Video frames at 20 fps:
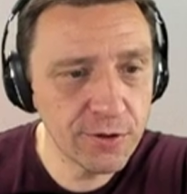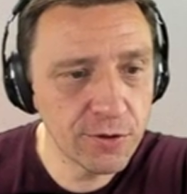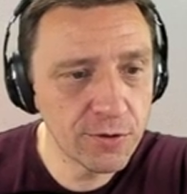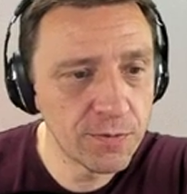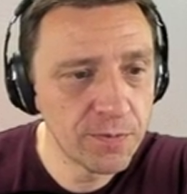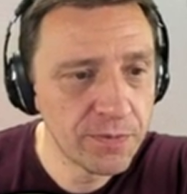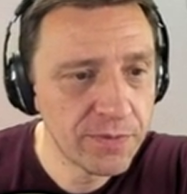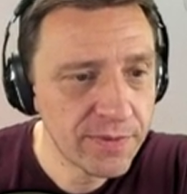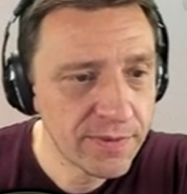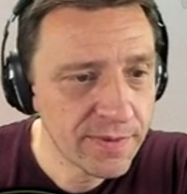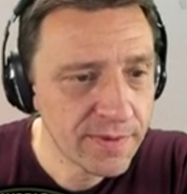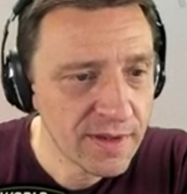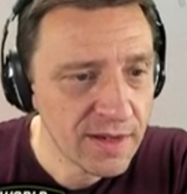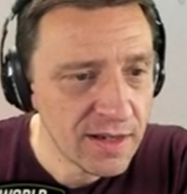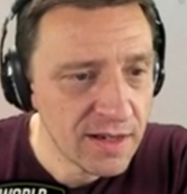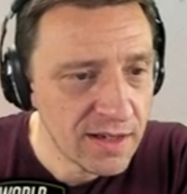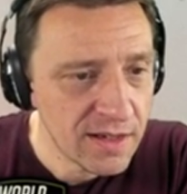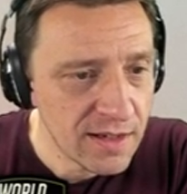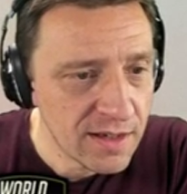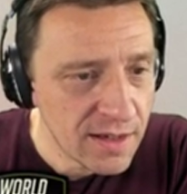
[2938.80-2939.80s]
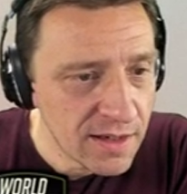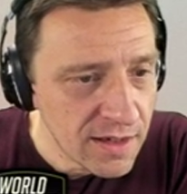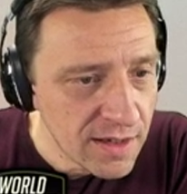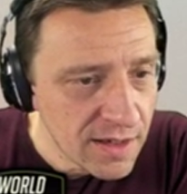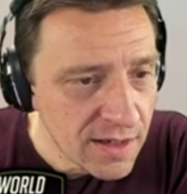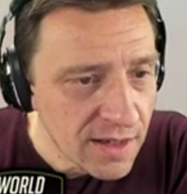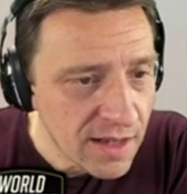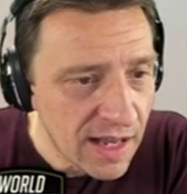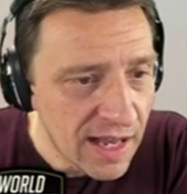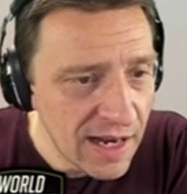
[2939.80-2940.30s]
though.
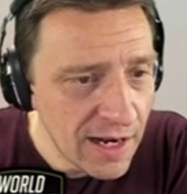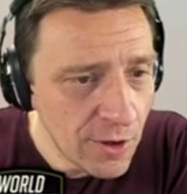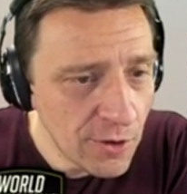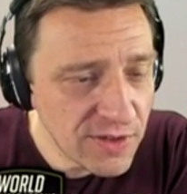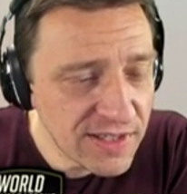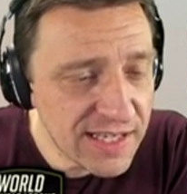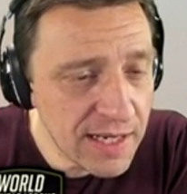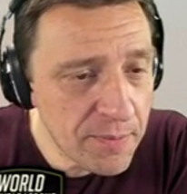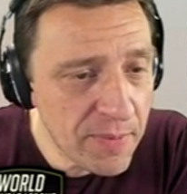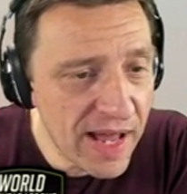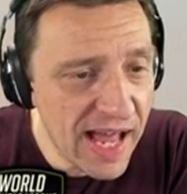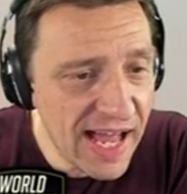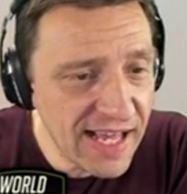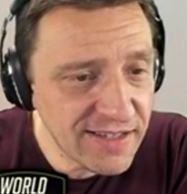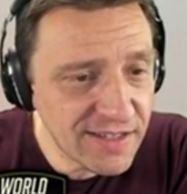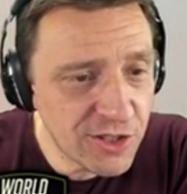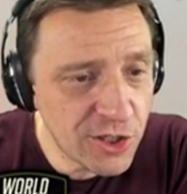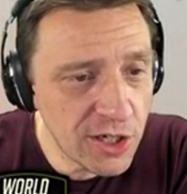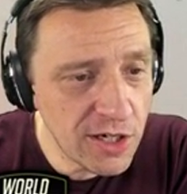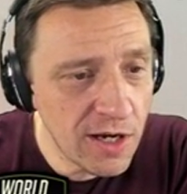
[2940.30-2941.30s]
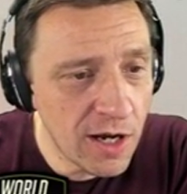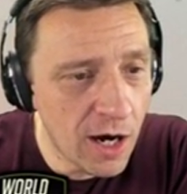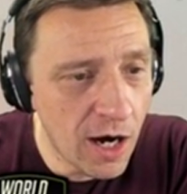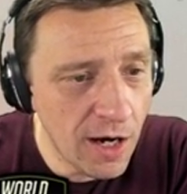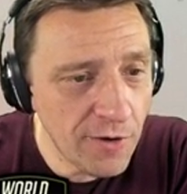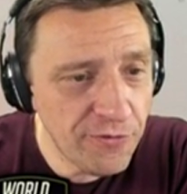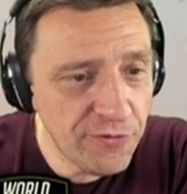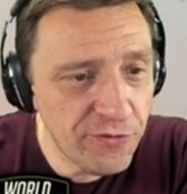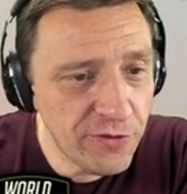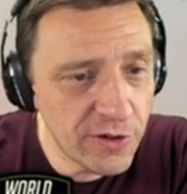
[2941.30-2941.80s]
Hello Sebastian
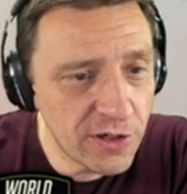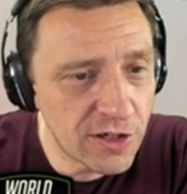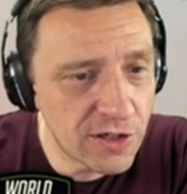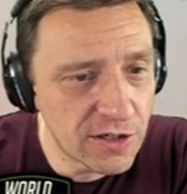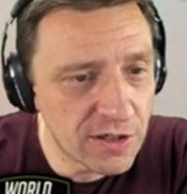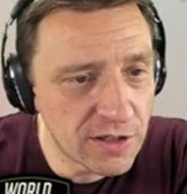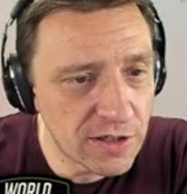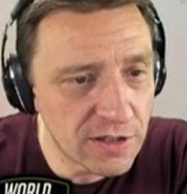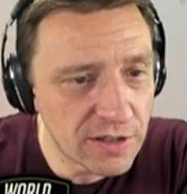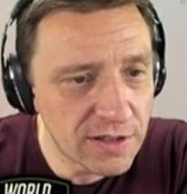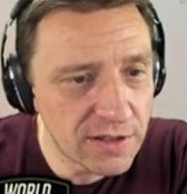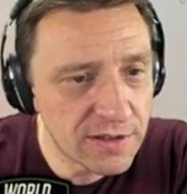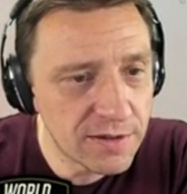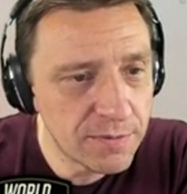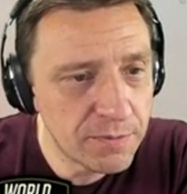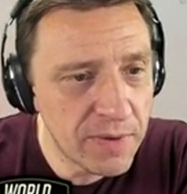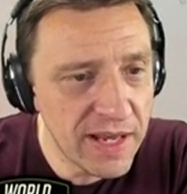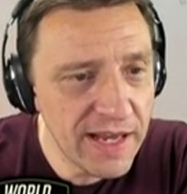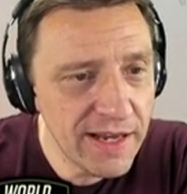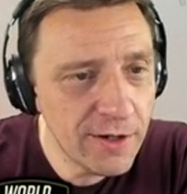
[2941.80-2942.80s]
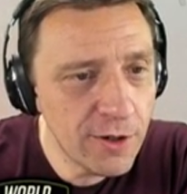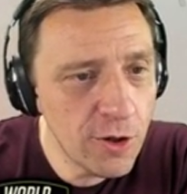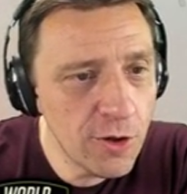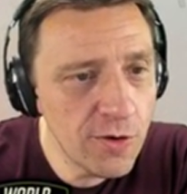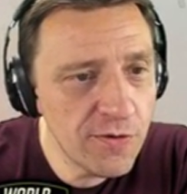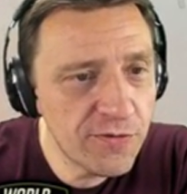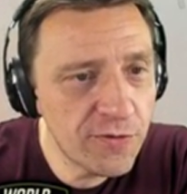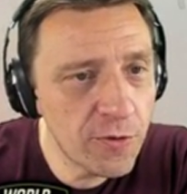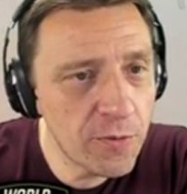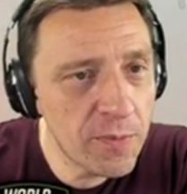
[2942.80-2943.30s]
Hufford.
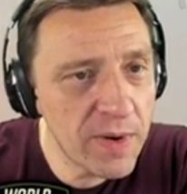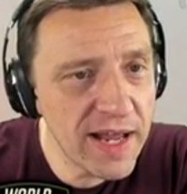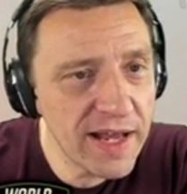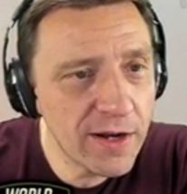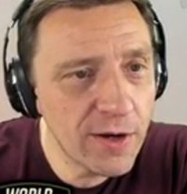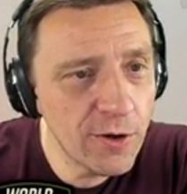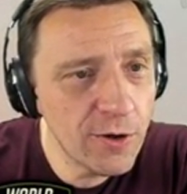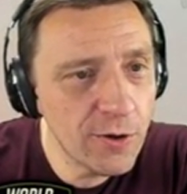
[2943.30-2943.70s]
Bingo for Big